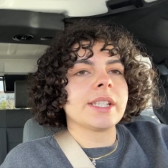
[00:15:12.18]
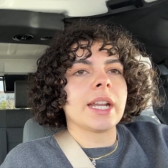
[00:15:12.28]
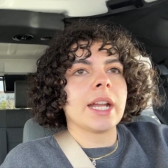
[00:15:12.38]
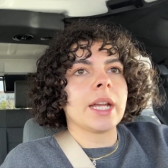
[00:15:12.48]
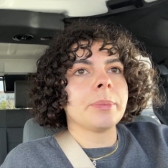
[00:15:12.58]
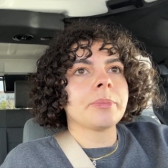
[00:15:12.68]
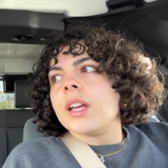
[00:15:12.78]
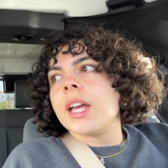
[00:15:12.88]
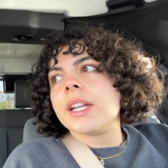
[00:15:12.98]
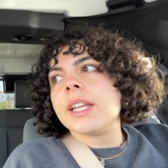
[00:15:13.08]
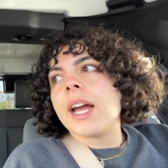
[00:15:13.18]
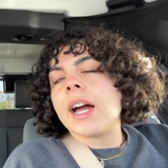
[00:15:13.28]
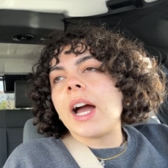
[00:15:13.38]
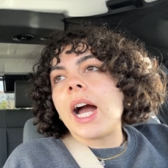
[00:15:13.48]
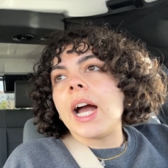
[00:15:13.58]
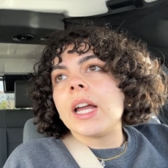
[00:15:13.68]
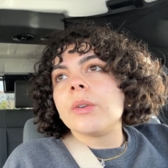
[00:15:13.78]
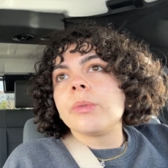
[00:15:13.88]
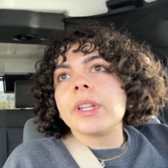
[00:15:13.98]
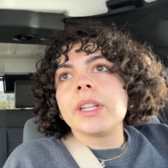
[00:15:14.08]
today. And yeah, I
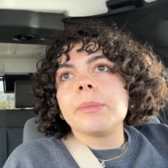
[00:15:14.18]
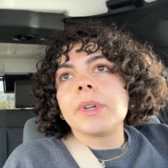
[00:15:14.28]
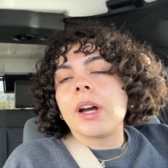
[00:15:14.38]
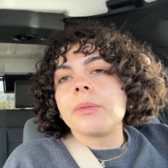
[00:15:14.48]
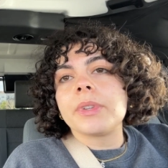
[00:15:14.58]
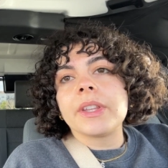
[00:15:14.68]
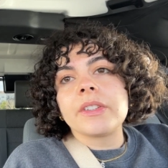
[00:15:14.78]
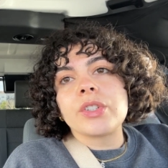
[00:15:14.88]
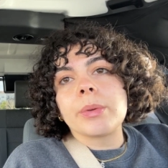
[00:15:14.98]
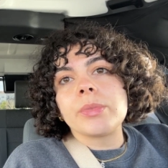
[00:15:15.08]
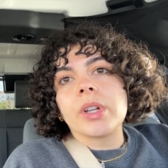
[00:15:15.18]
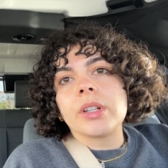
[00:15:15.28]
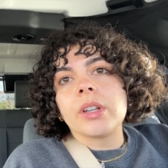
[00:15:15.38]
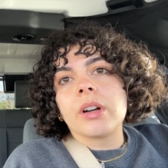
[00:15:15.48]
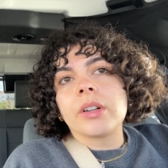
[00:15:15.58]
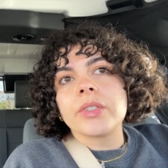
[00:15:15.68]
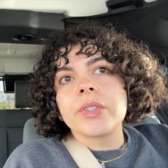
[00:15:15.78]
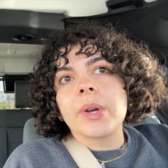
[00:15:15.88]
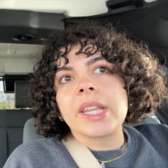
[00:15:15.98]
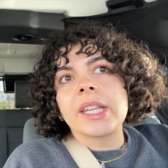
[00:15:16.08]
really am not feeling the gym, y'all, so
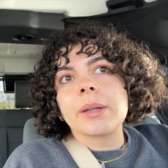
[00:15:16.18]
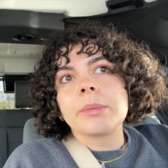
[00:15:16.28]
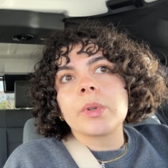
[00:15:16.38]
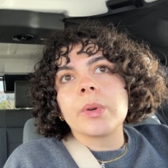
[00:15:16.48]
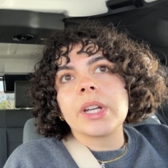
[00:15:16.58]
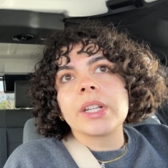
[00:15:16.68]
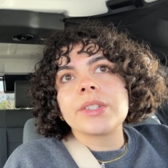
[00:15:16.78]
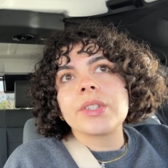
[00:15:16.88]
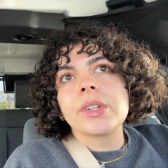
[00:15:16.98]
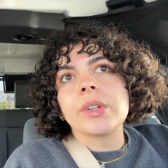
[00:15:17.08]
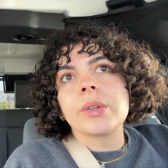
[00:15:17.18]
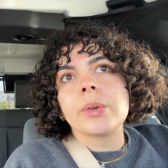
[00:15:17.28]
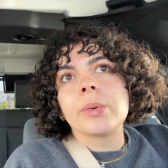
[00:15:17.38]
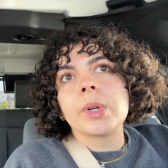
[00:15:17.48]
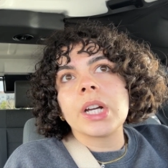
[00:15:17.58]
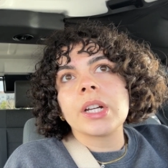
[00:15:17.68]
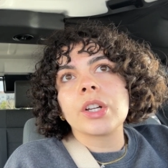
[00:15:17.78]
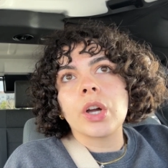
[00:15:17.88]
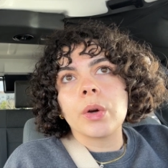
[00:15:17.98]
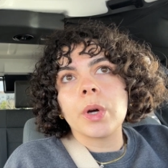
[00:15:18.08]
I think I'm going to
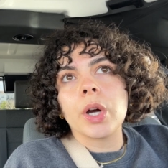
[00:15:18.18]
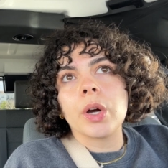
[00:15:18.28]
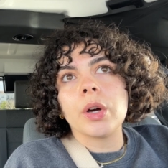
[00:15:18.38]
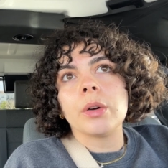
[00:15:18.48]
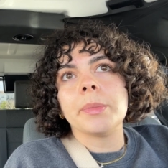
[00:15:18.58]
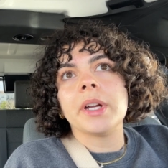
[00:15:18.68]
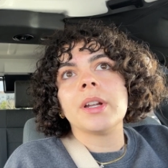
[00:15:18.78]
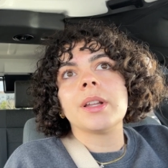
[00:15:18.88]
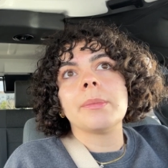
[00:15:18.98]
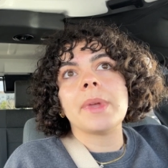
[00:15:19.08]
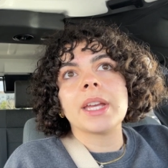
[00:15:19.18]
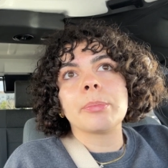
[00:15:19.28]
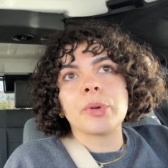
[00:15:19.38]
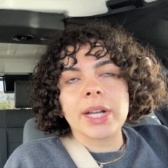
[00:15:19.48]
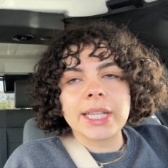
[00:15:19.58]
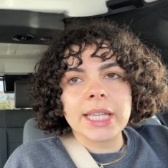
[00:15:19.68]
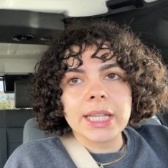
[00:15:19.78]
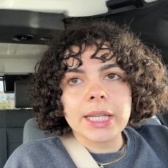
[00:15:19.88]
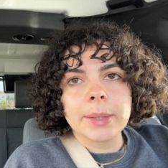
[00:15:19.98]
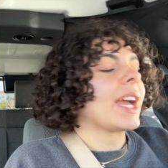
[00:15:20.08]
go home and make
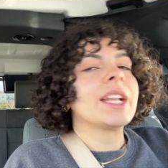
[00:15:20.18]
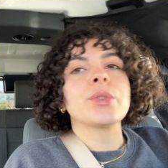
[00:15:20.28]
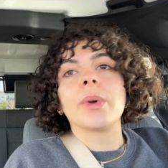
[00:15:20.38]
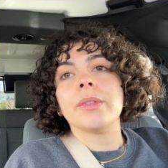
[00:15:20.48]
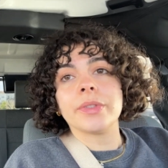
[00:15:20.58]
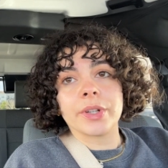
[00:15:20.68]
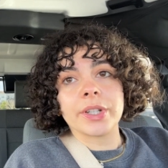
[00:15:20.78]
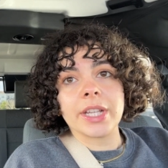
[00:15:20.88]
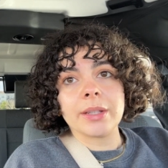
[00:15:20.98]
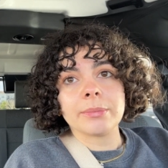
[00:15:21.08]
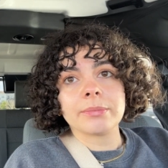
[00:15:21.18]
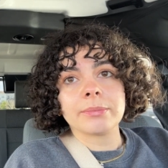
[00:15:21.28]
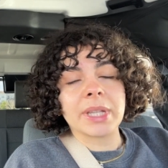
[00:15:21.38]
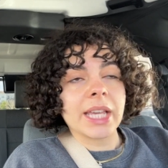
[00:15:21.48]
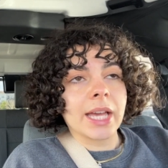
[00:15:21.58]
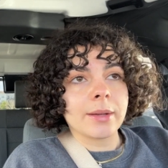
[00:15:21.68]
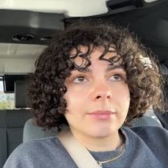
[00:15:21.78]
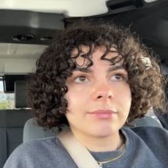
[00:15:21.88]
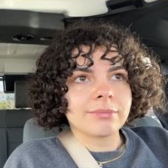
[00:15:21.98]
brekkie at twelve thirty p m